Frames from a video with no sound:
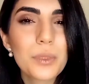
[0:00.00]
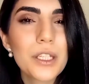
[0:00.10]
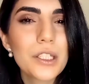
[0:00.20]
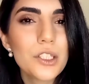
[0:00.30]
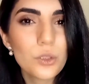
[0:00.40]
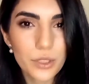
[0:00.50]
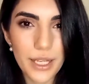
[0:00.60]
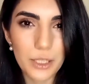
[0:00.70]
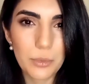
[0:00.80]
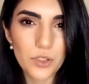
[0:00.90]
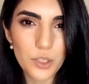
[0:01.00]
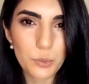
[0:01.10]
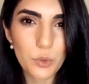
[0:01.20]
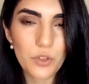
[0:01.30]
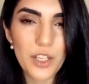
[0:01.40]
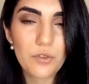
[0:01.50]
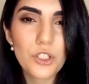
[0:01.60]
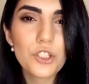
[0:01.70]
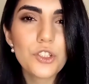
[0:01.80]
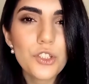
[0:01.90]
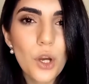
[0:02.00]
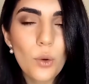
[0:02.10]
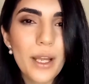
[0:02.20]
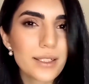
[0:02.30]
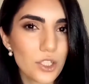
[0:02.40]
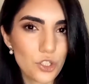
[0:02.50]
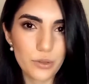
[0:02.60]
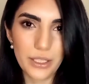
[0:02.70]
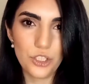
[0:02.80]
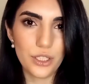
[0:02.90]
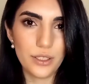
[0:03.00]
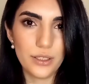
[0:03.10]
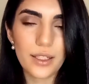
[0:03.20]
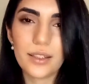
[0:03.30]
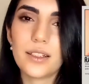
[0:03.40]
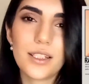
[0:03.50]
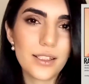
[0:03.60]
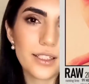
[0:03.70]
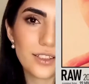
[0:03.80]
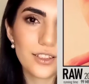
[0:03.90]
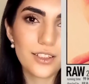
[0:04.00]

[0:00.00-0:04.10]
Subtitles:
pure cannibalism movie with no exaggeration, then this is it.